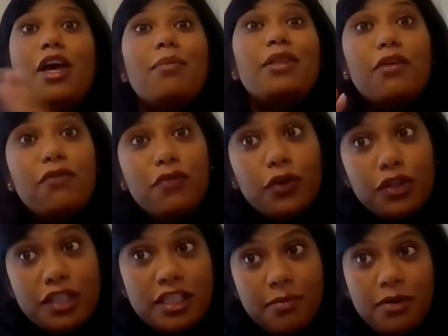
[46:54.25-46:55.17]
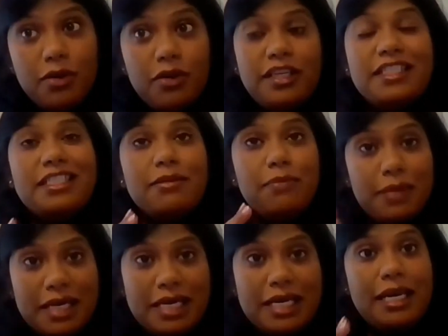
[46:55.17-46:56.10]
But the first communities to
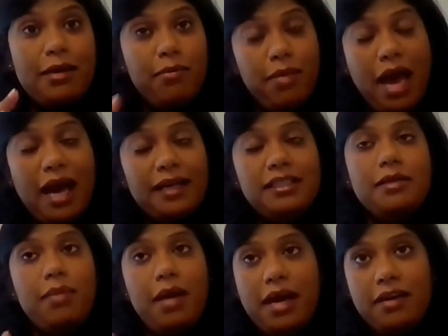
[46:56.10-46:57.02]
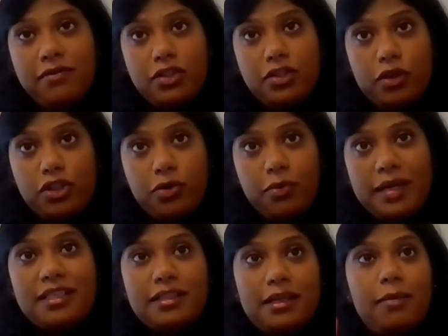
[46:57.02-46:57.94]
be impacted by infrastructure
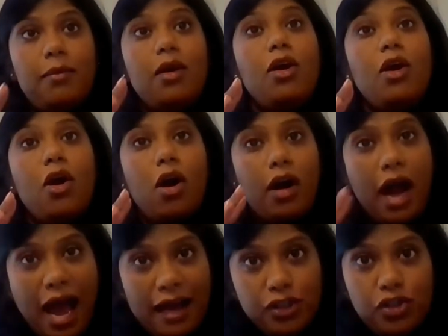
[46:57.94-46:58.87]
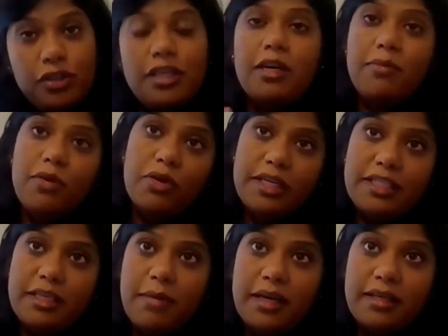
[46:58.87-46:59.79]
racism are actually
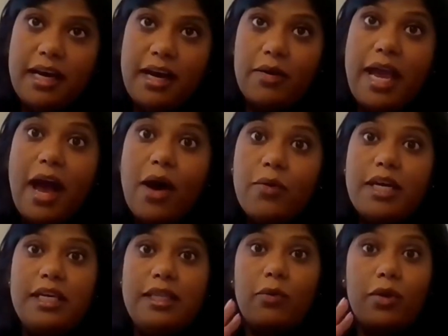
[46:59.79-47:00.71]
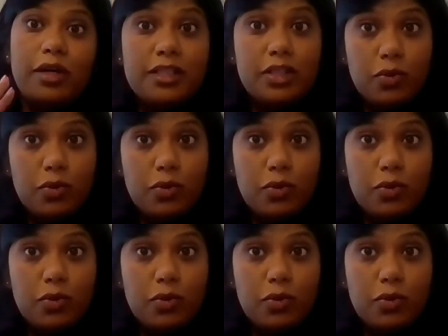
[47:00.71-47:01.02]
communities in McDowell County that were